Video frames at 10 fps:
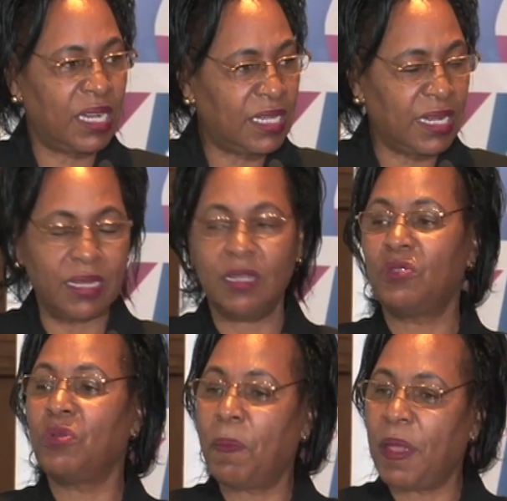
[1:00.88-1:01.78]
Treasury
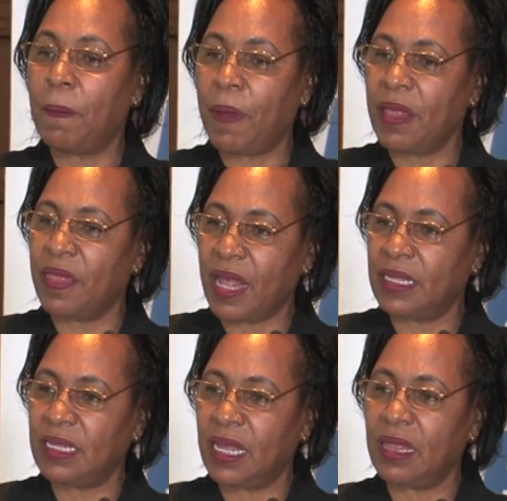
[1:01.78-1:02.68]
to pay by
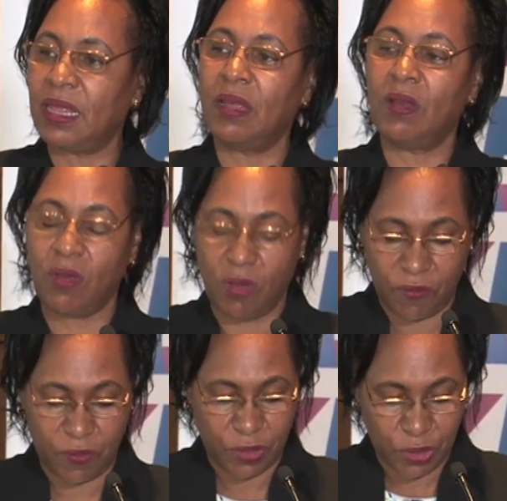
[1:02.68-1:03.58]
thirtieth
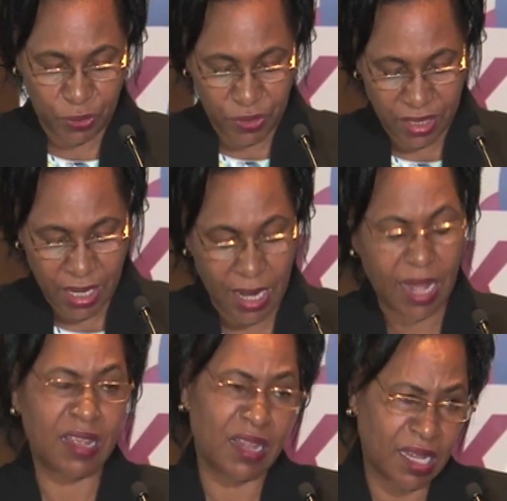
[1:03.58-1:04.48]
of June. And
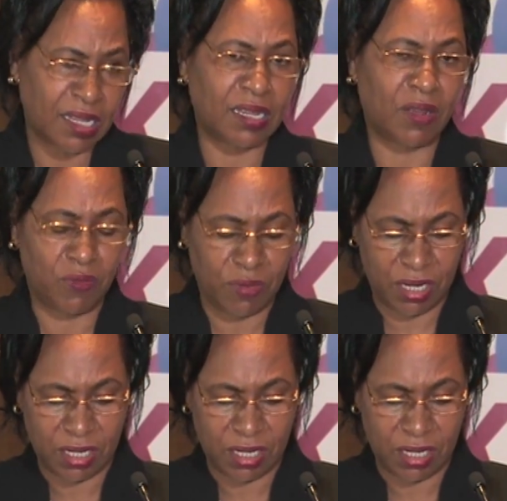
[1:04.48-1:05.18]
I think that is a good